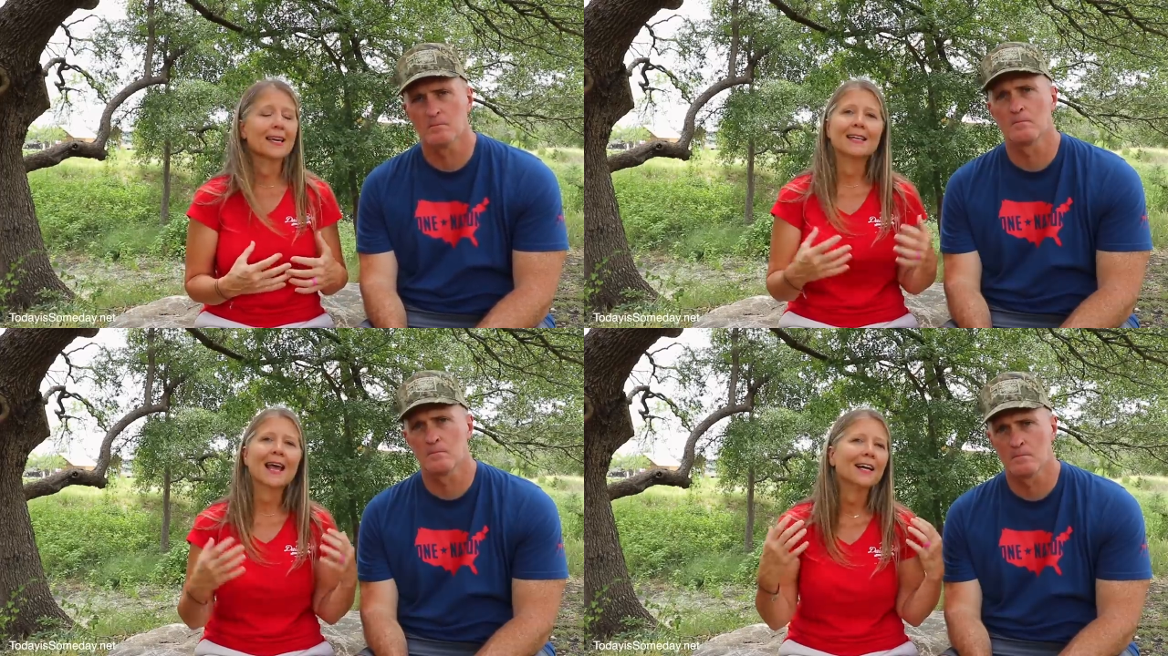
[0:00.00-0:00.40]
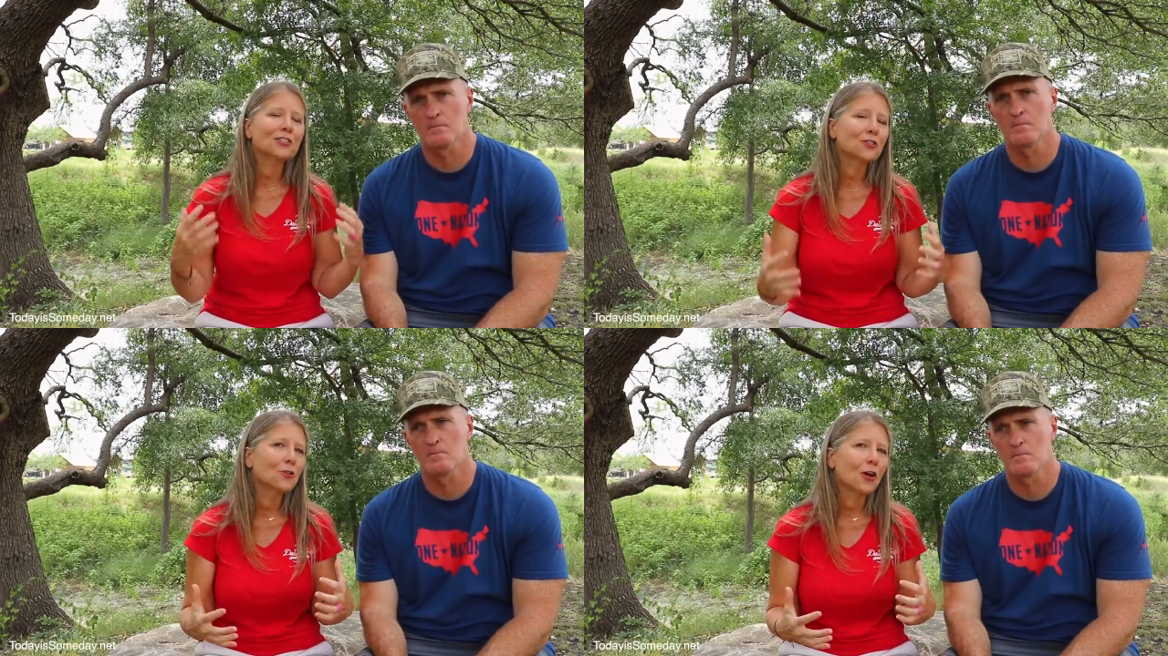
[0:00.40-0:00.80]
Speaker 1: And
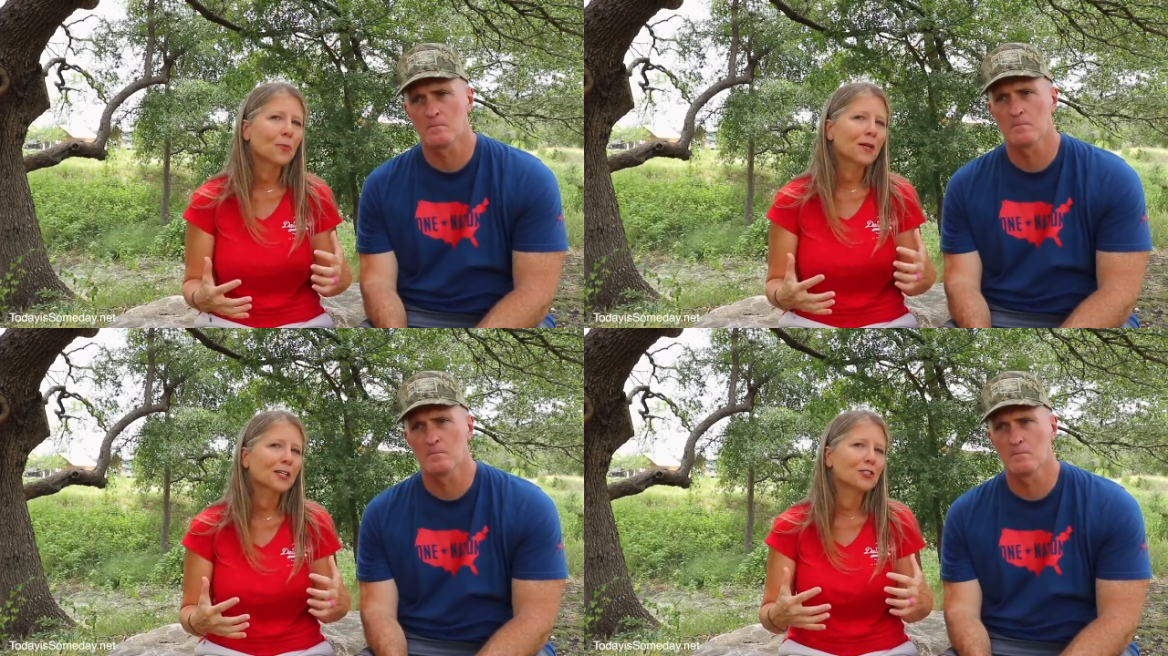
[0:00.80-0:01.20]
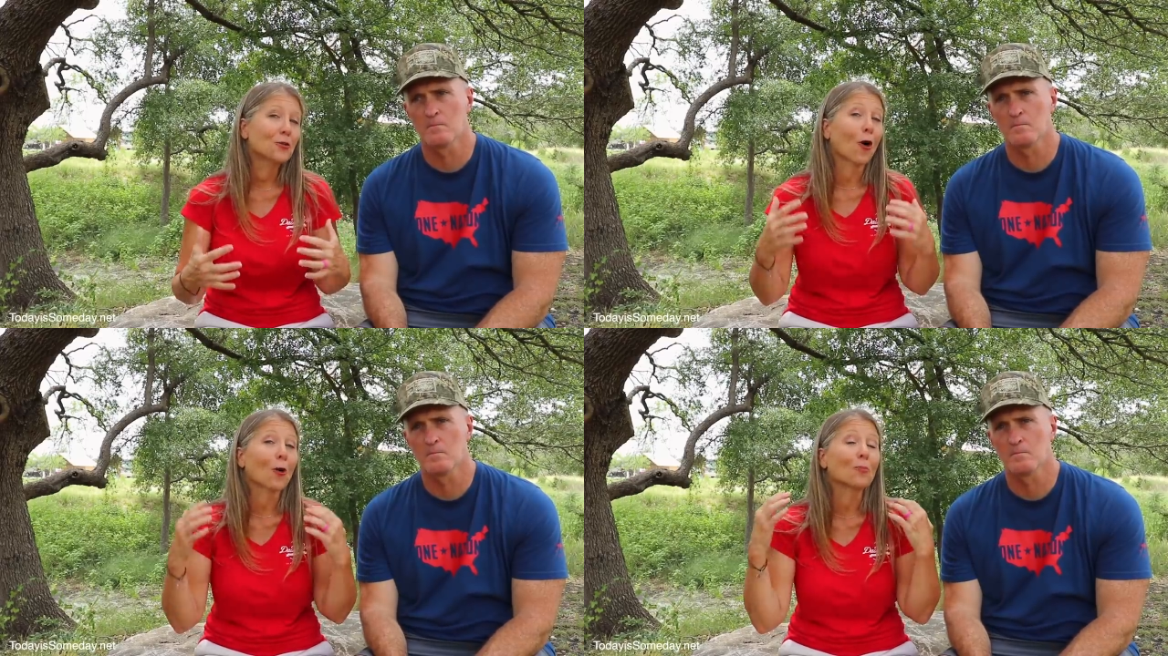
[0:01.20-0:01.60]
as you know, because
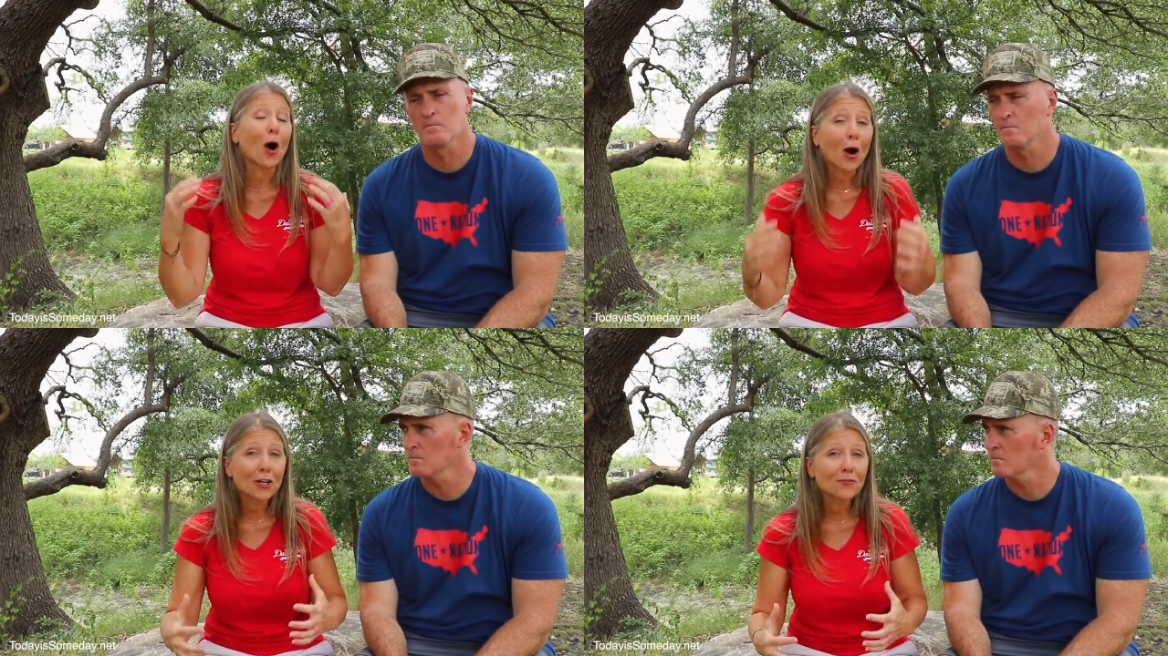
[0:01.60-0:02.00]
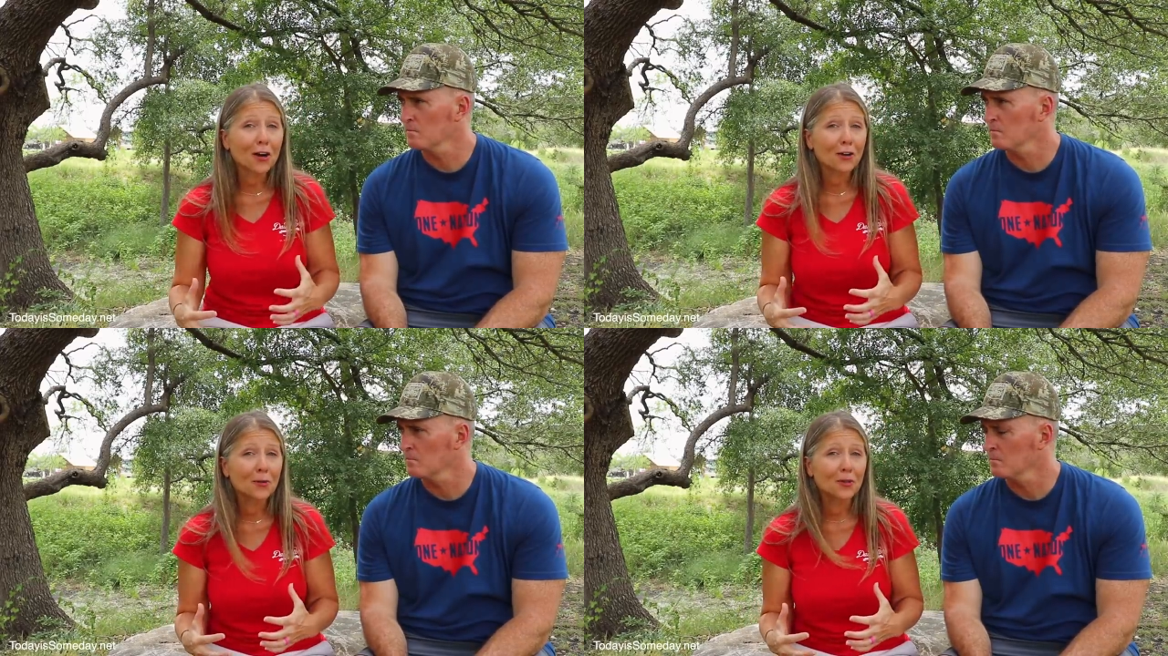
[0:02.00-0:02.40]
you are a part of
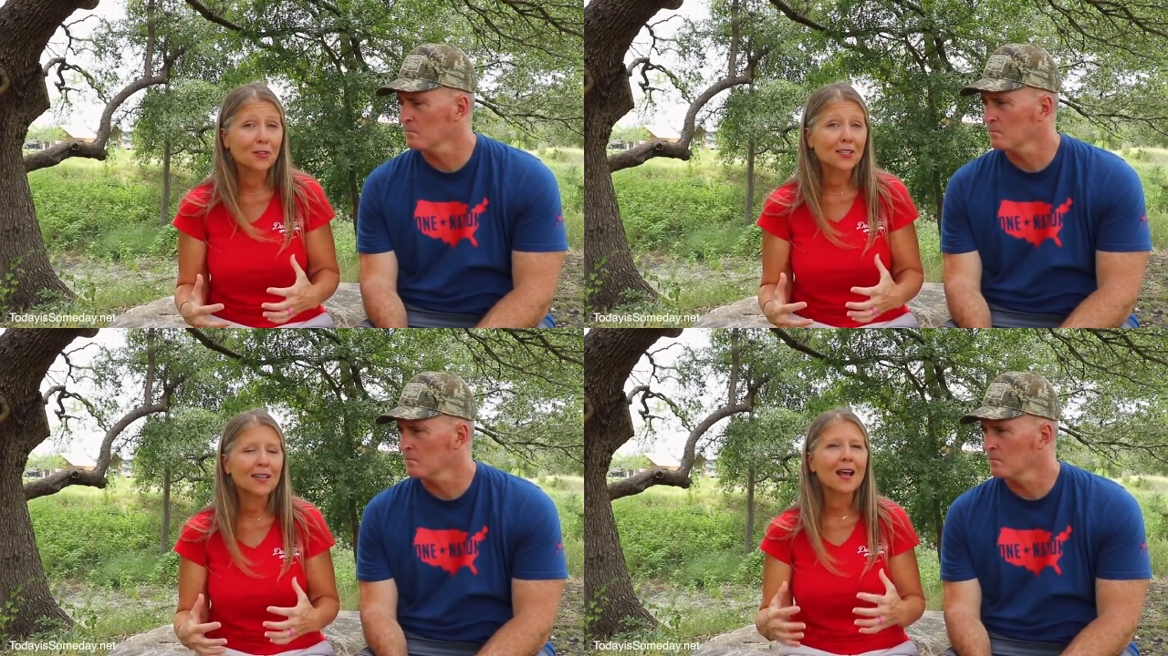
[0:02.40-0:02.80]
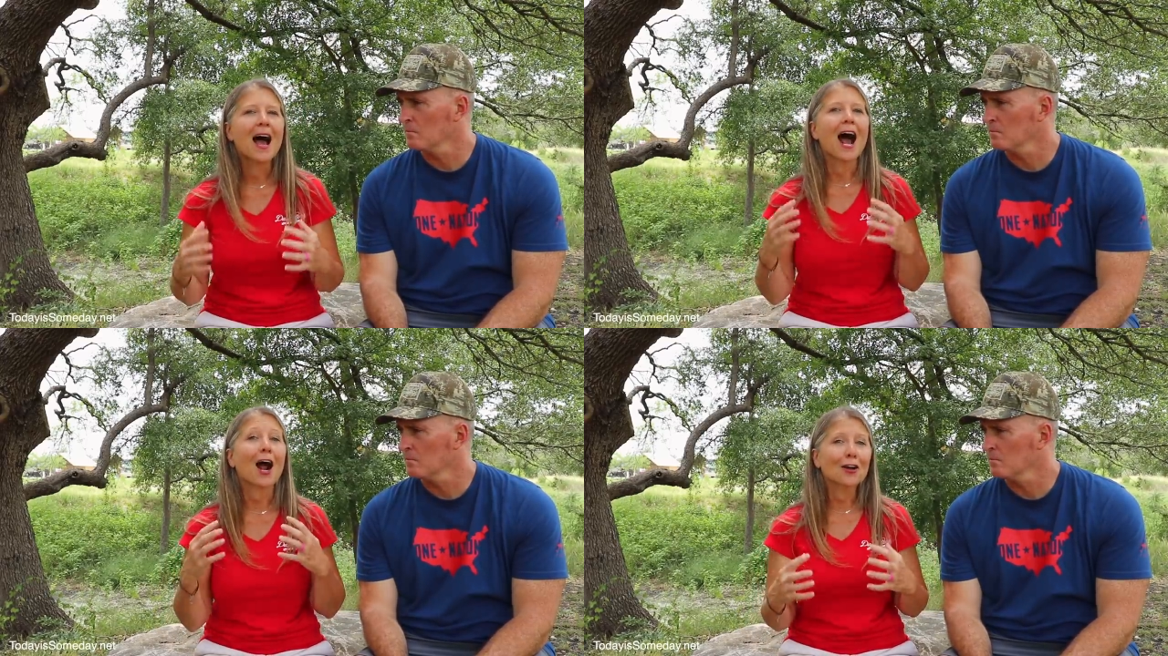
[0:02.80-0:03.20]
our community,
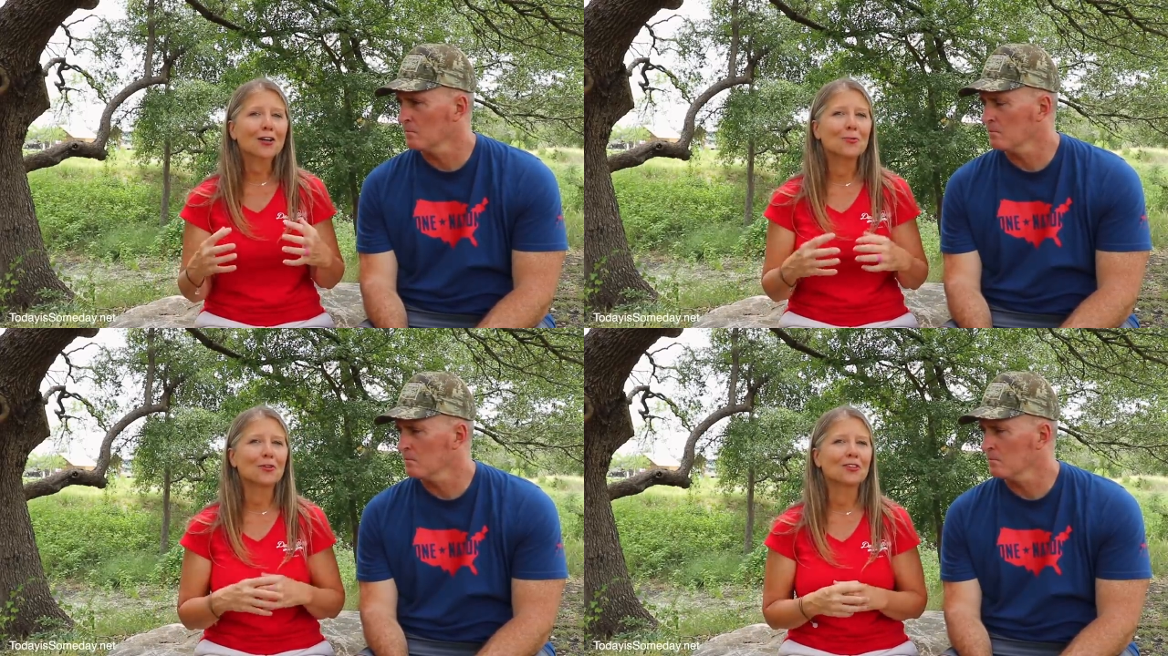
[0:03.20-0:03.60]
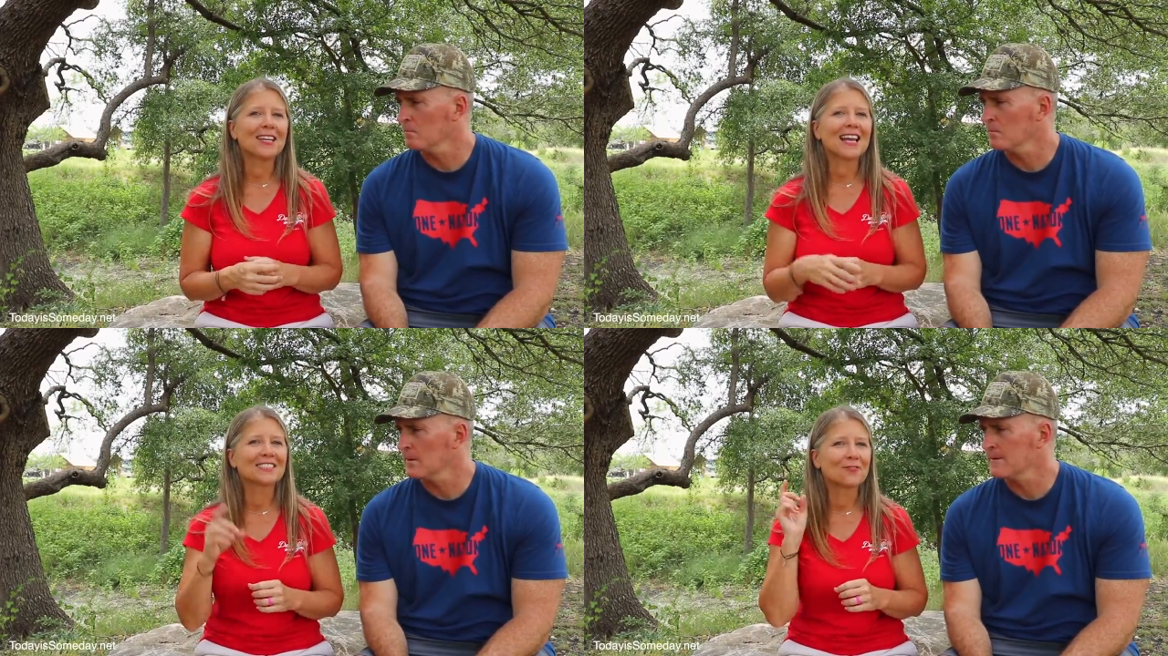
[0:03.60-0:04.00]
our
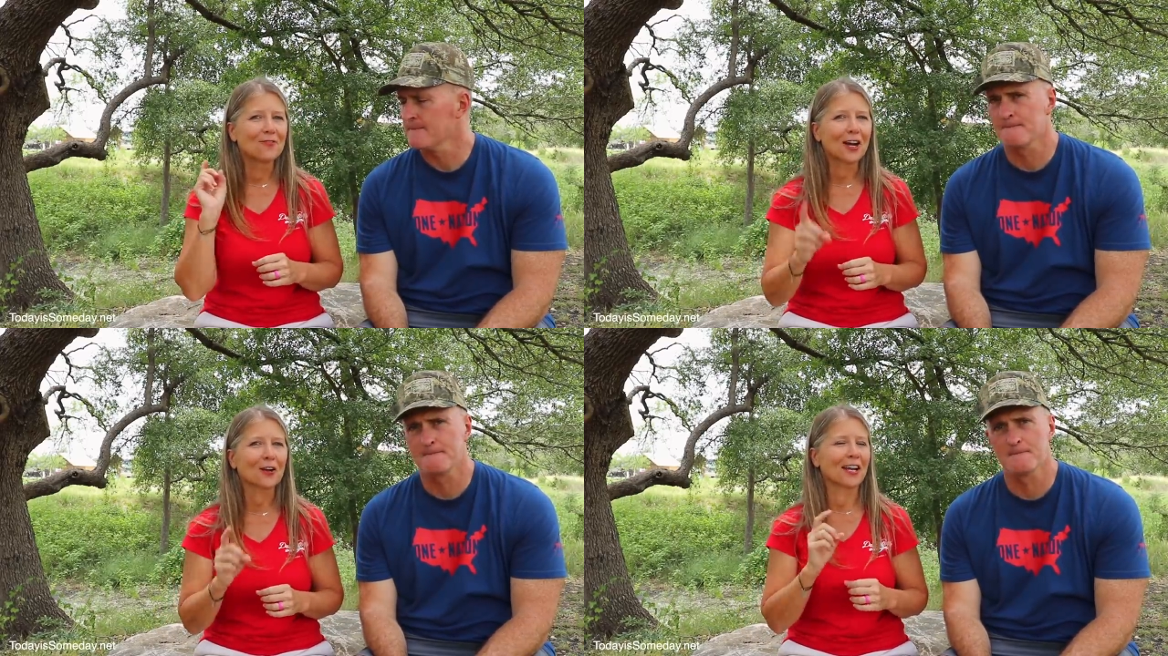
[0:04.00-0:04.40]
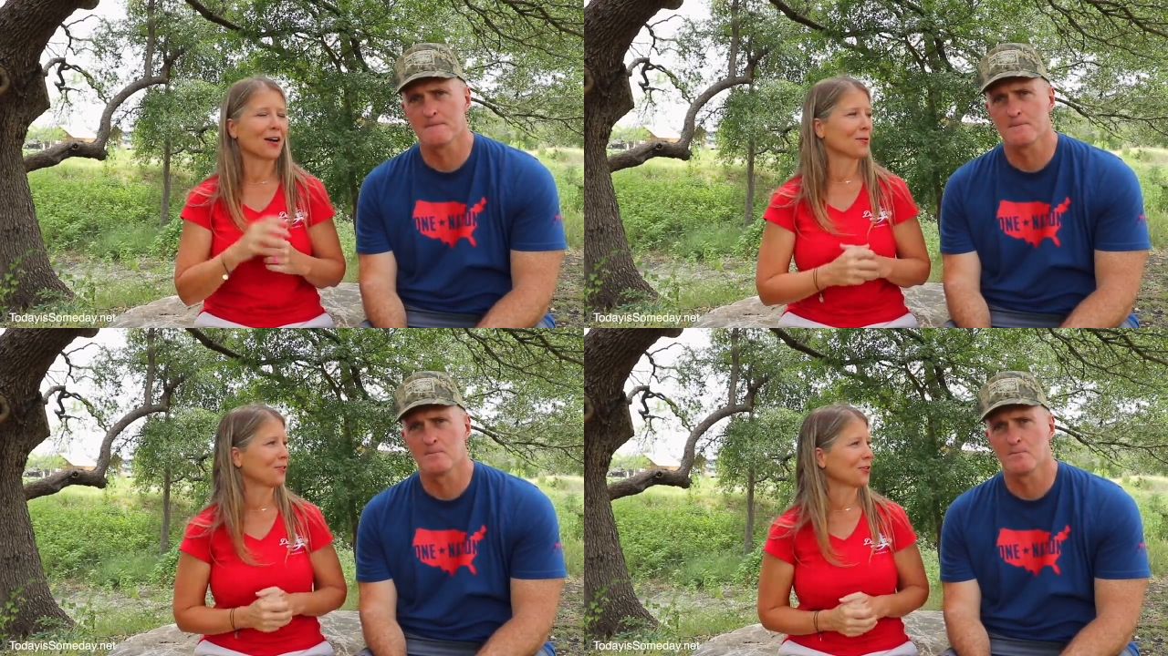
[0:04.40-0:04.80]
community is very
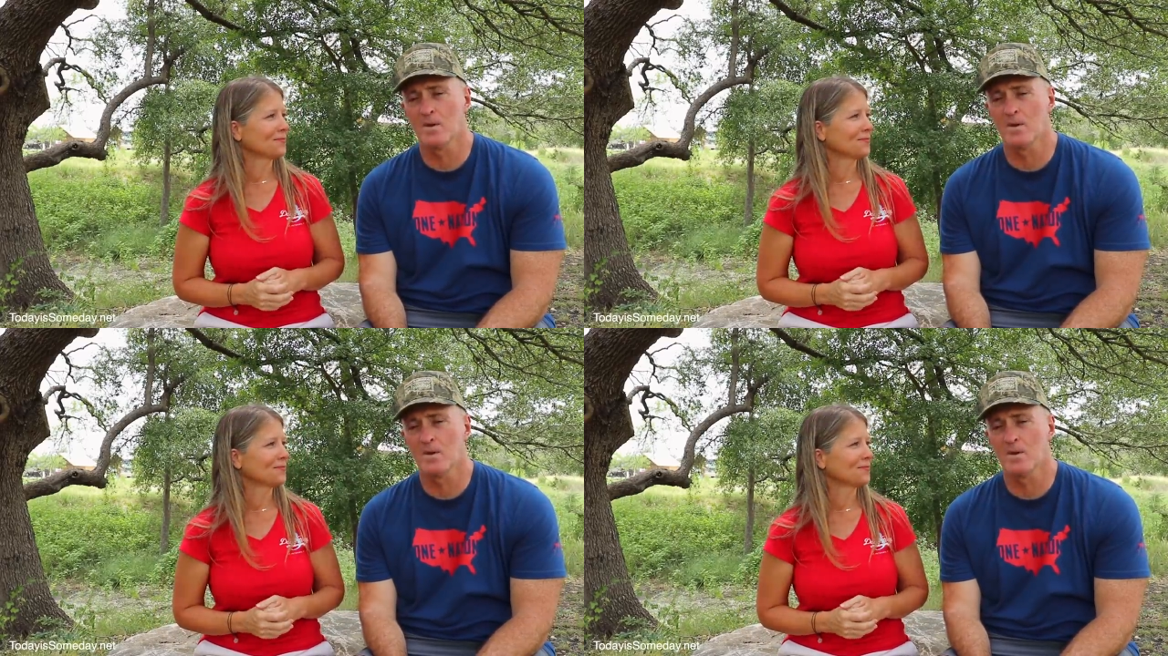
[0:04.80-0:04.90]
helpful.